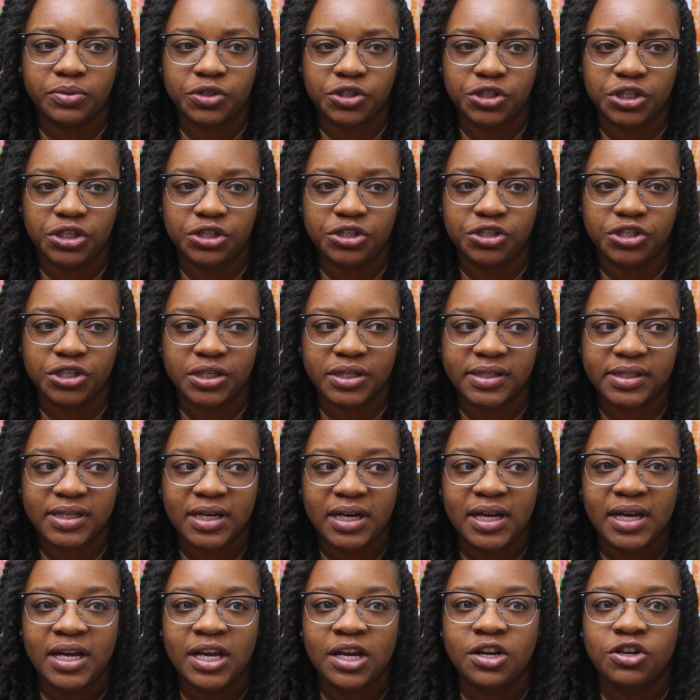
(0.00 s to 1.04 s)

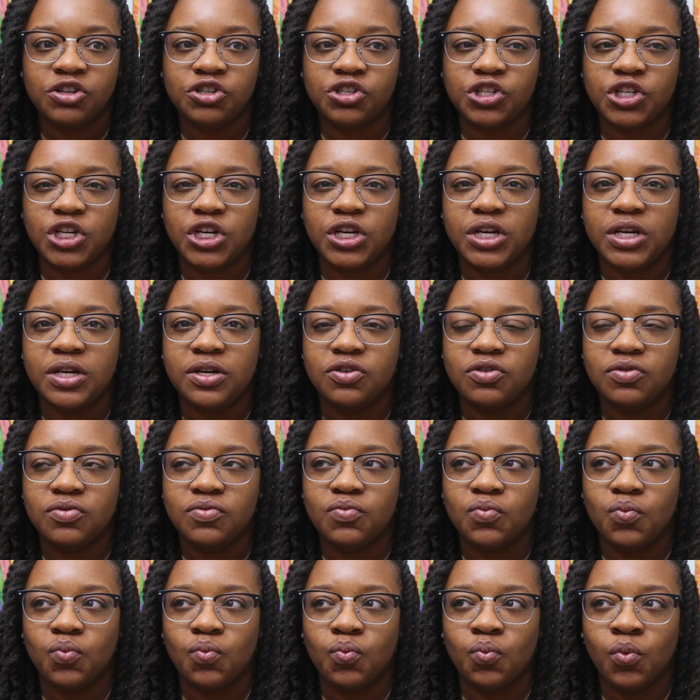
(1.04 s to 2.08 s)
She
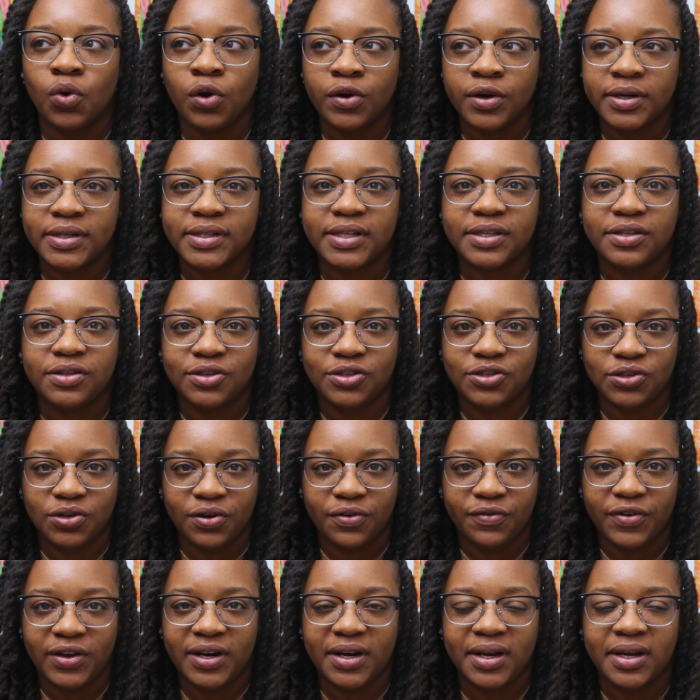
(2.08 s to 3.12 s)
works as a
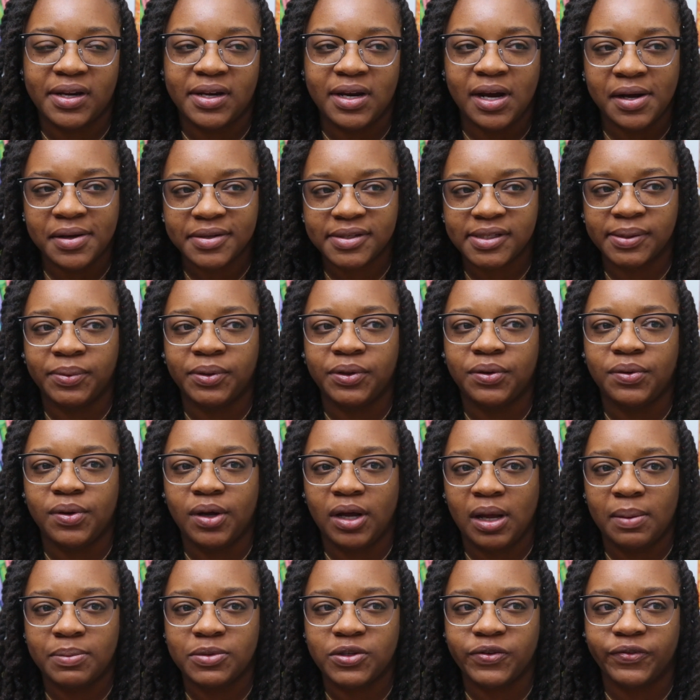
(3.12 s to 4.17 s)
servant and not someone who
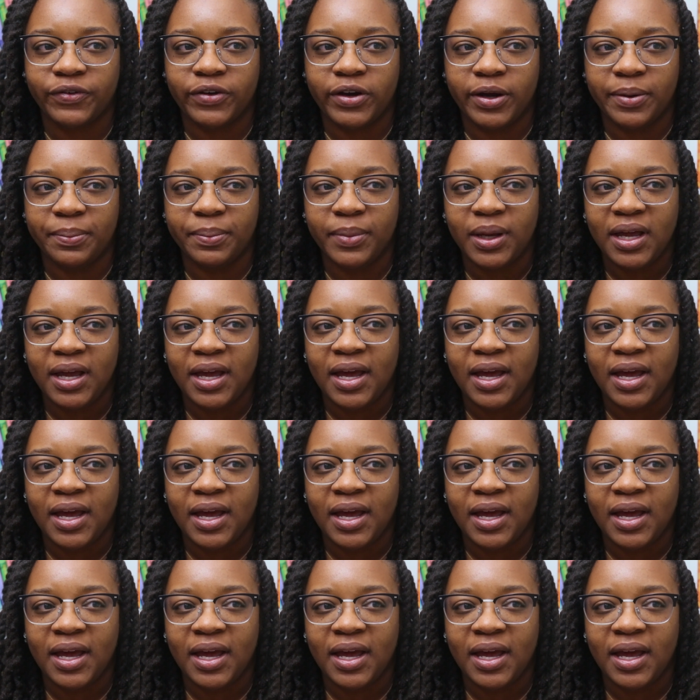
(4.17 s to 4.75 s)
comes from